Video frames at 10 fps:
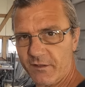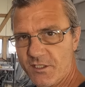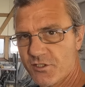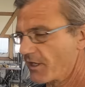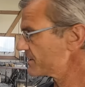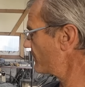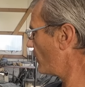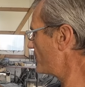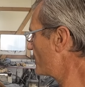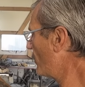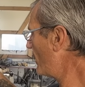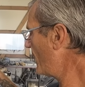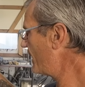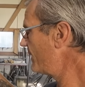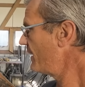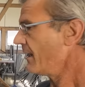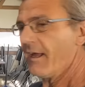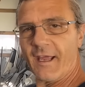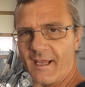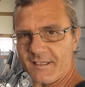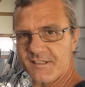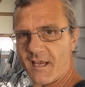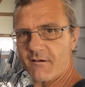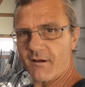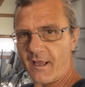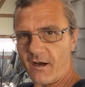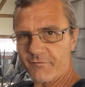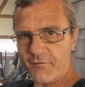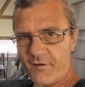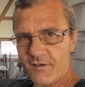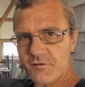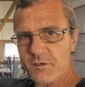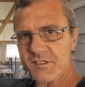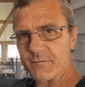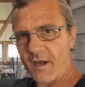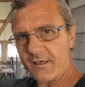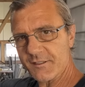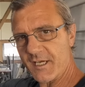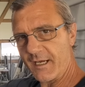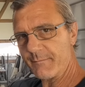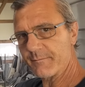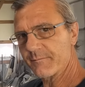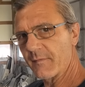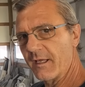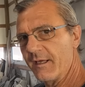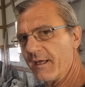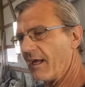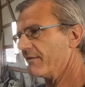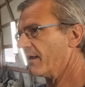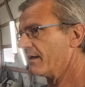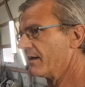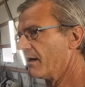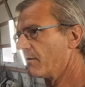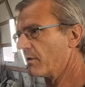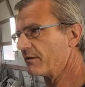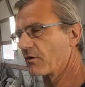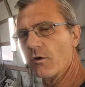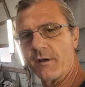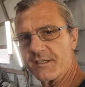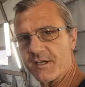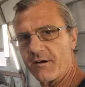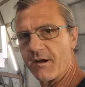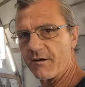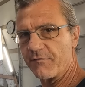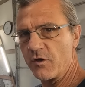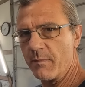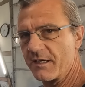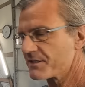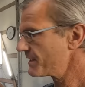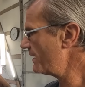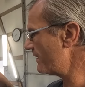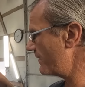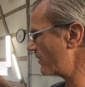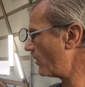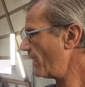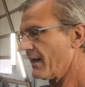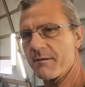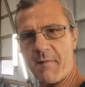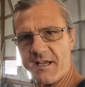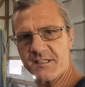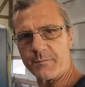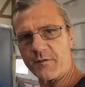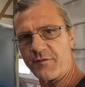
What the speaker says: on these trucks. I'm going to go ahead and segregate off the fenders with some vinyl tape. And then when the crew gets here in a few minutes, they'll go ahead and mask up the